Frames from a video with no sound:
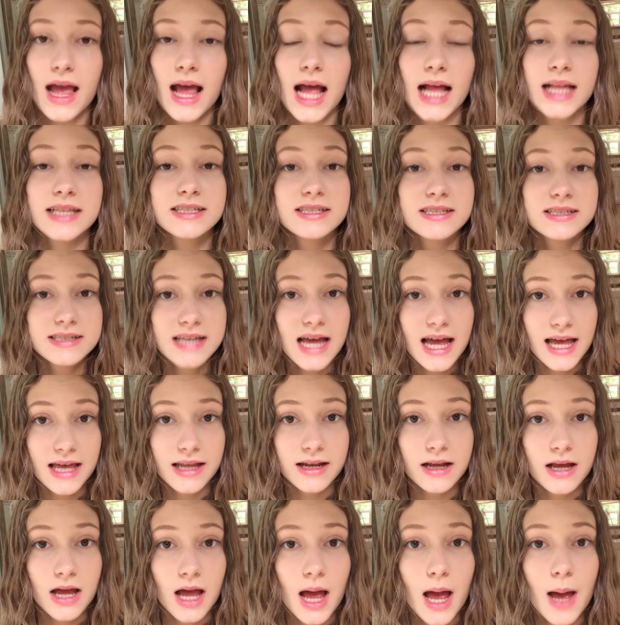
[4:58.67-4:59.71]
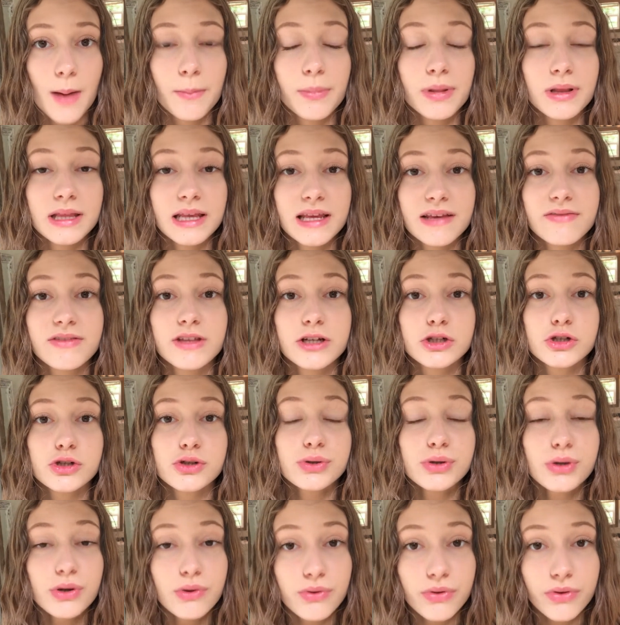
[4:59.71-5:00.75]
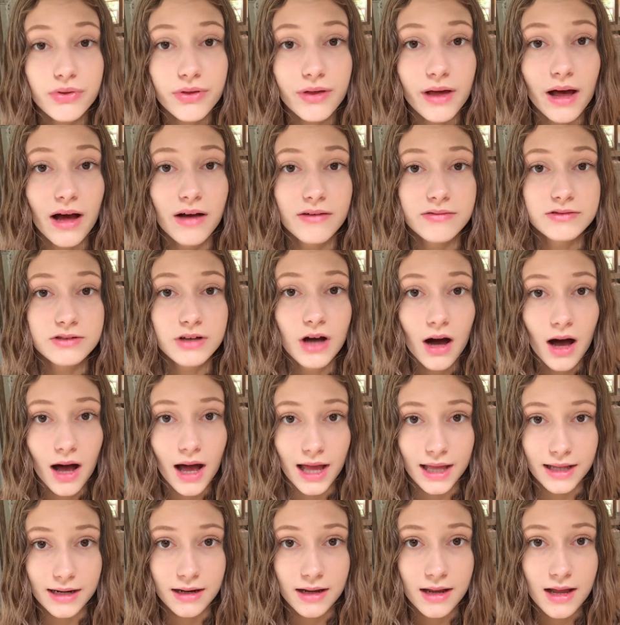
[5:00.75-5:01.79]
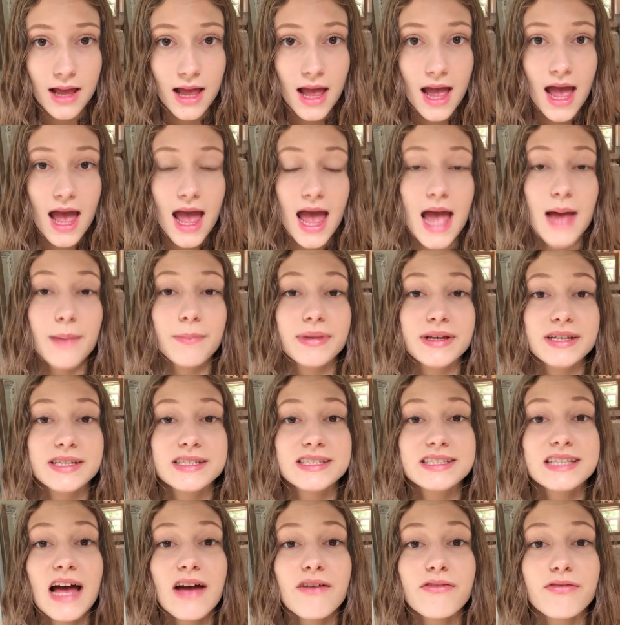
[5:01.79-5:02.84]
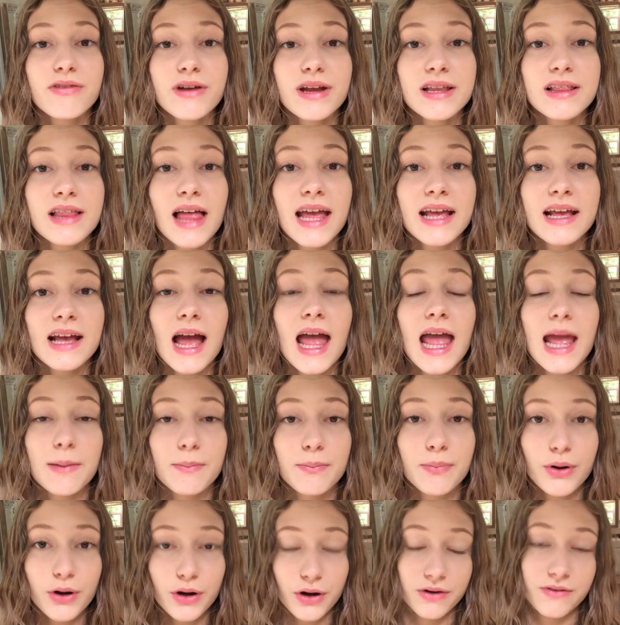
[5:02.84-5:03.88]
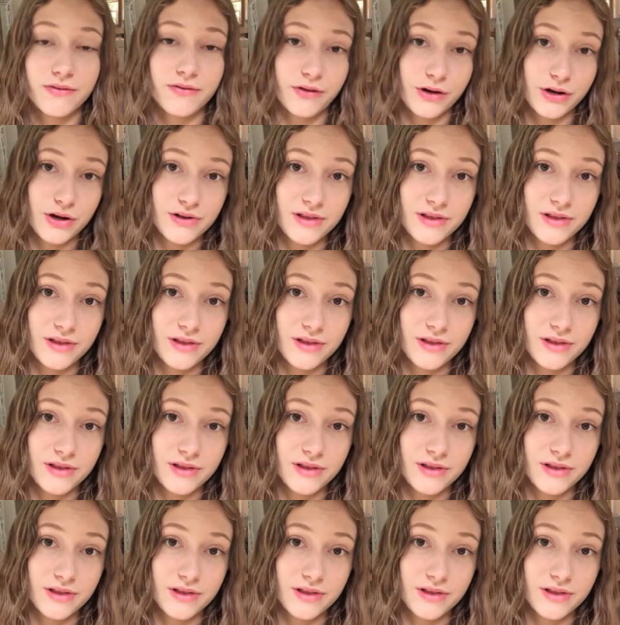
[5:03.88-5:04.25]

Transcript: Instead, believe the truth of God, and be set free like a bird for your